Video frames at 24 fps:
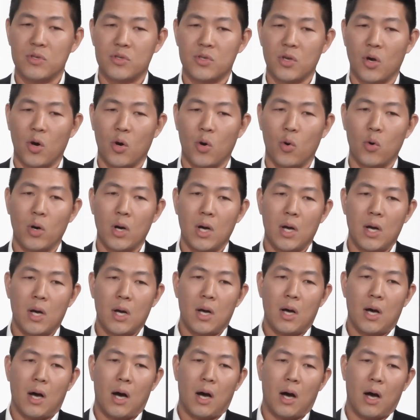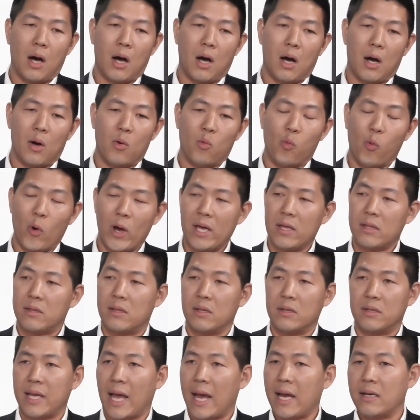So with
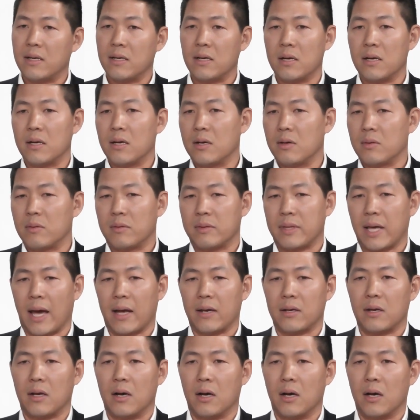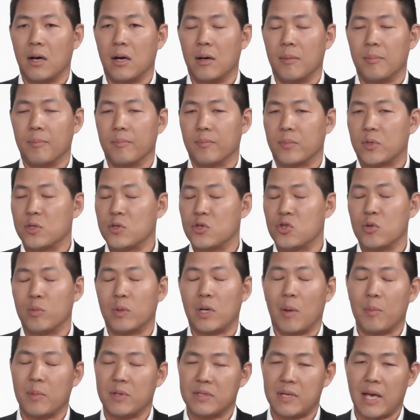the data that consumer
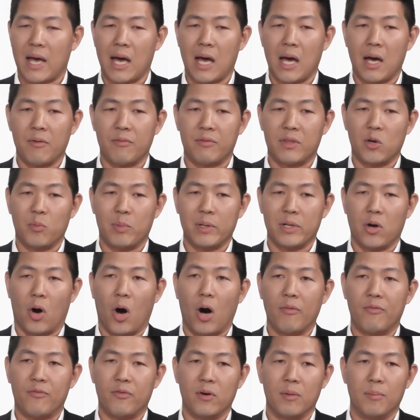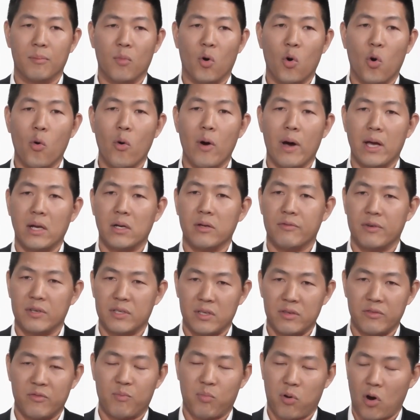companies have, they'll be able to offer more
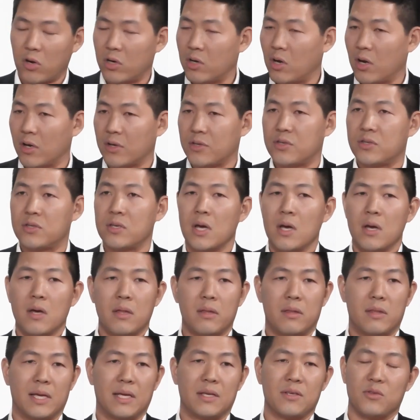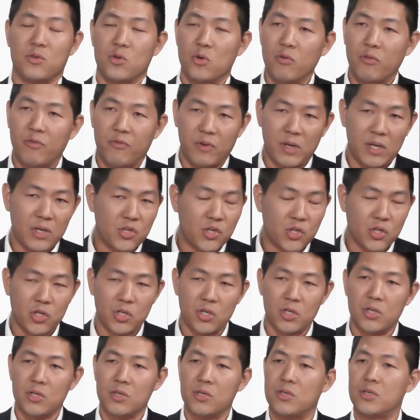innovative products, new
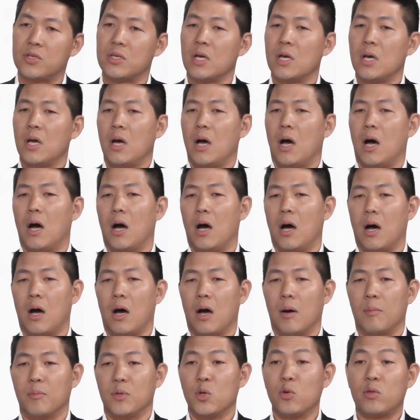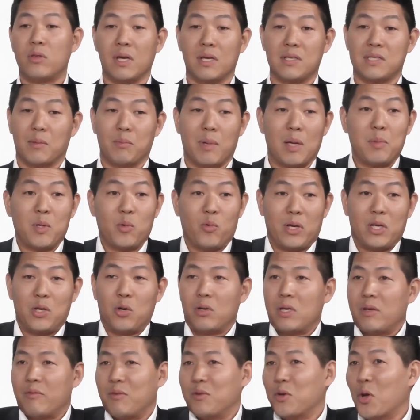features, new things that maybe we
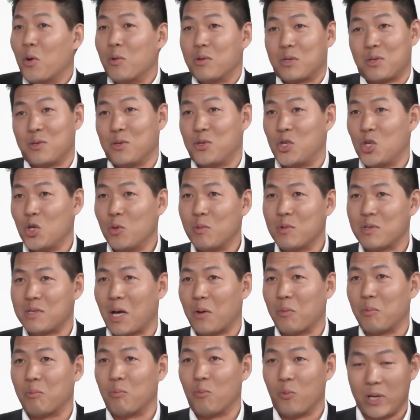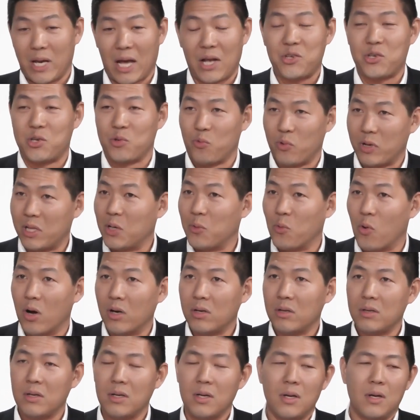don't even know as consumers that we actually really want.